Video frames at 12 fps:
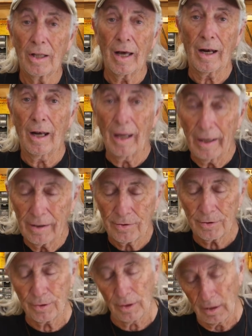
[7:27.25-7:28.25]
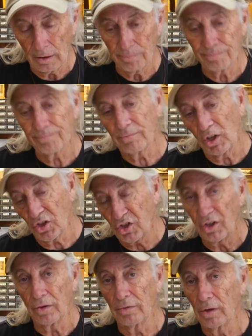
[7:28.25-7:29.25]
lot of likes, then they'll
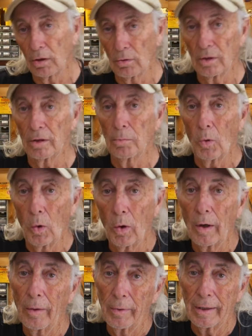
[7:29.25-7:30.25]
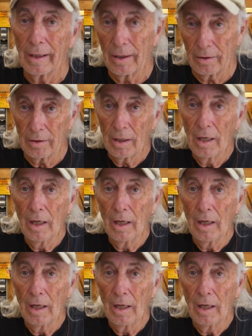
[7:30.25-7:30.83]
share the video a little more and we can get